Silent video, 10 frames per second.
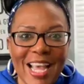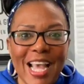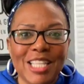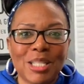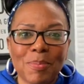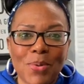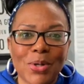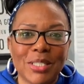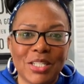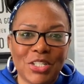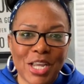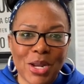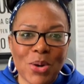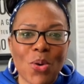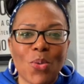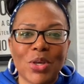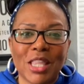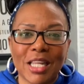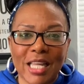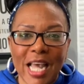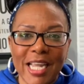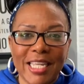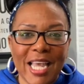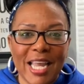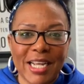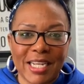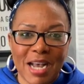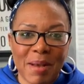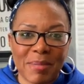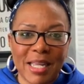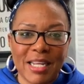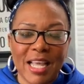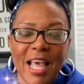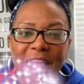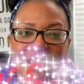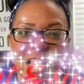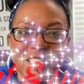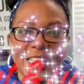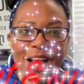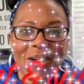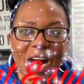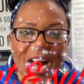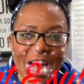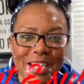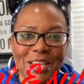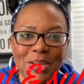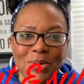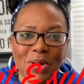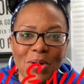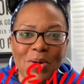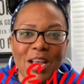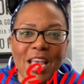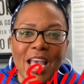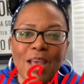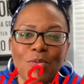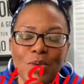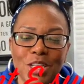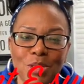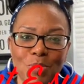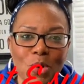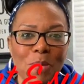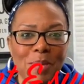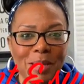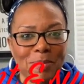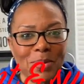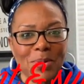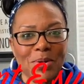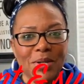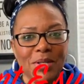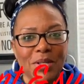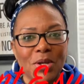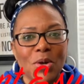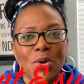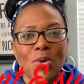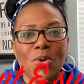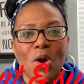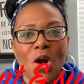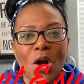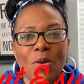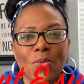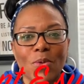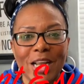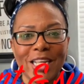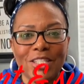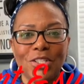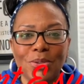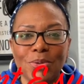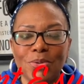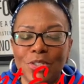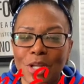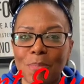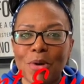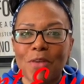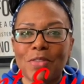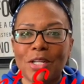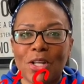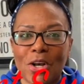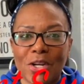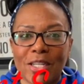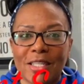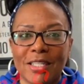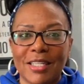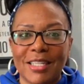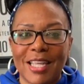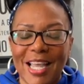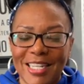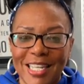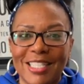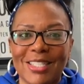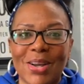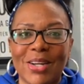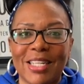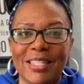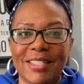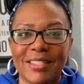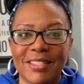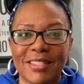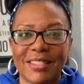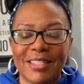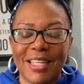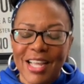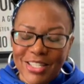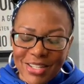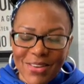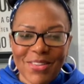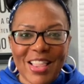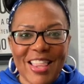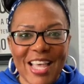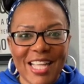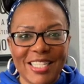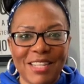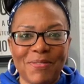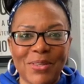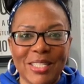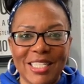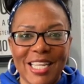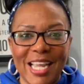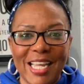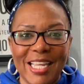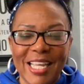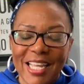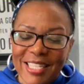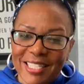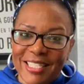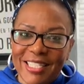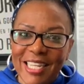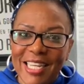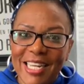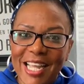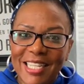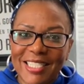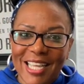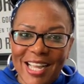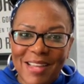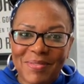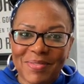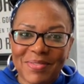and support the channel with a like and a comment. That's how I can grow and reach more people who are ready to jump off the log and get started. So that's it for today. See you next time.